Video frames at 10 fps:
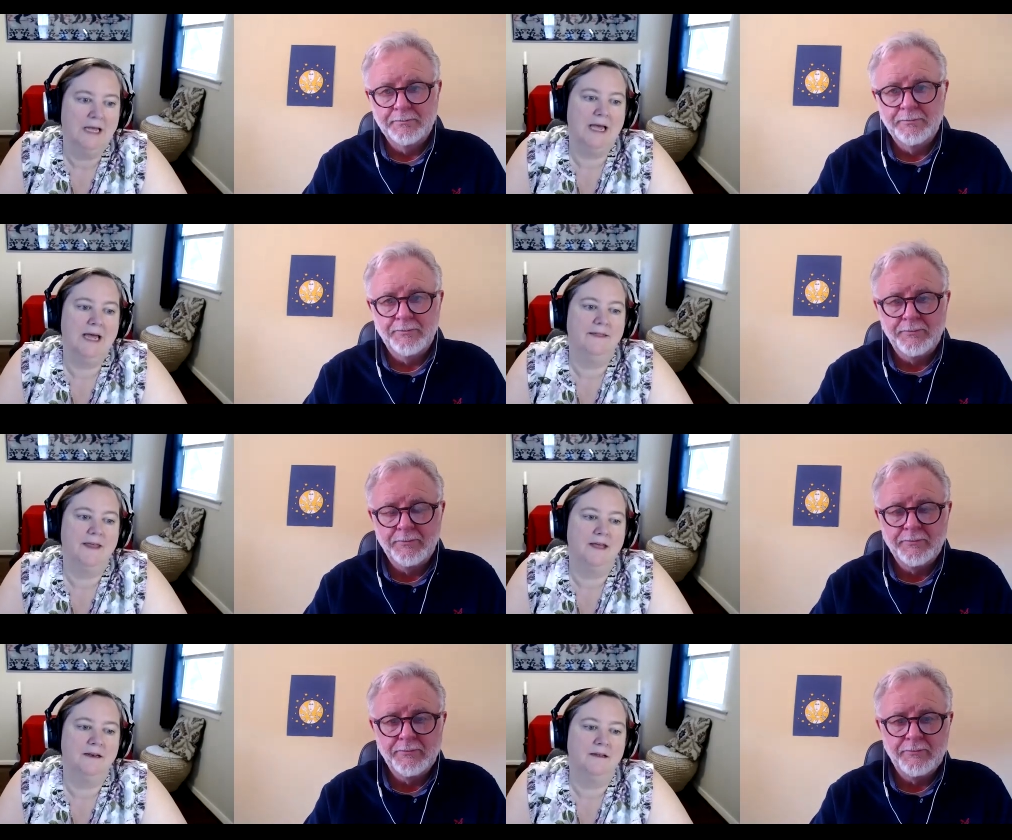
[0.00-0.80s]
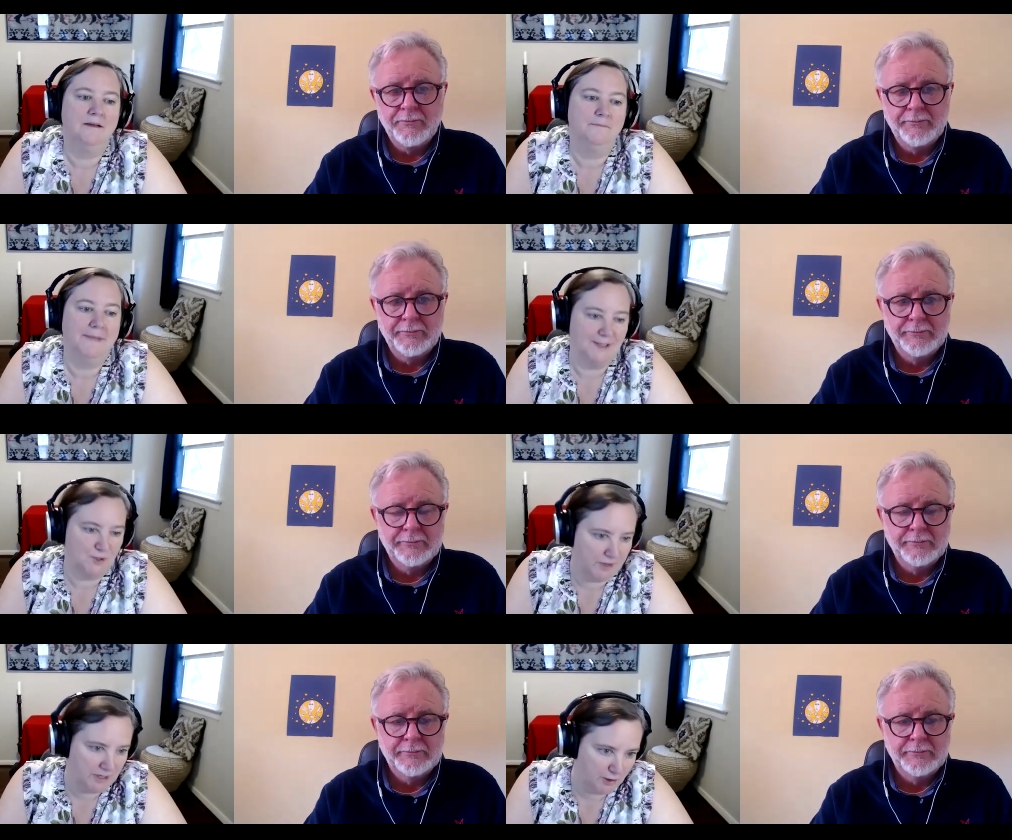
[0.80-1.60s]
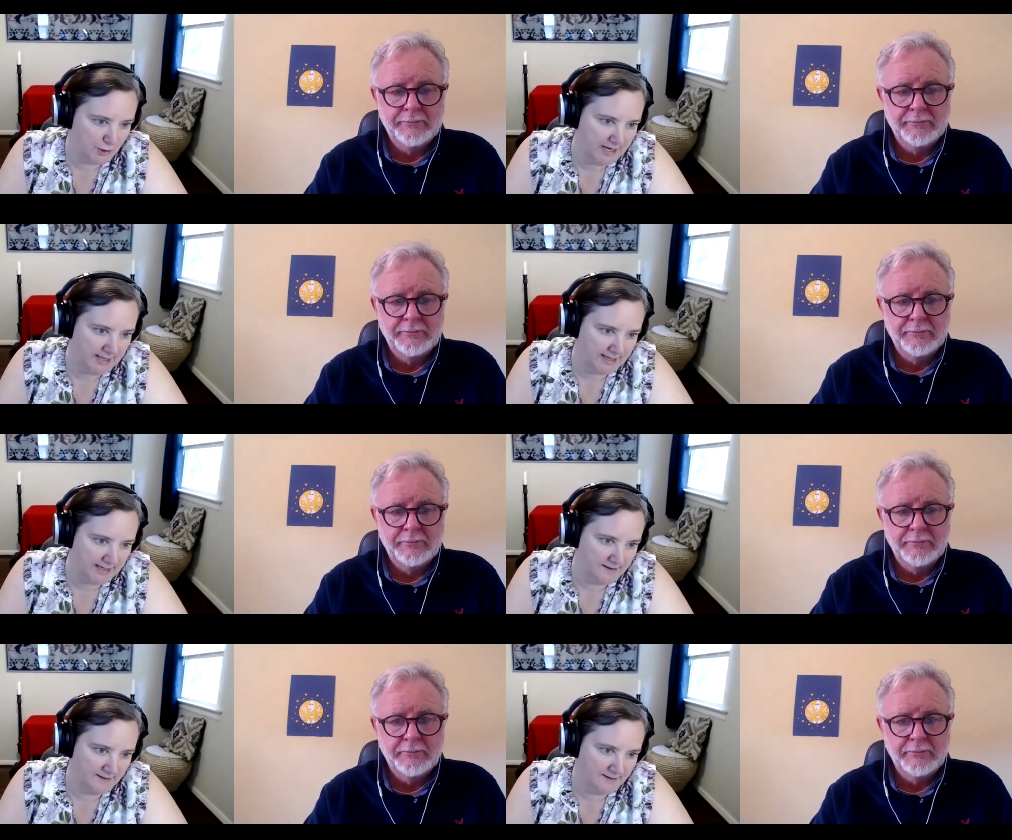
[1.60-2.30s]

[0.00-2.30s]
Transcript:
Speaker 1: and then Mastering Inner Healing.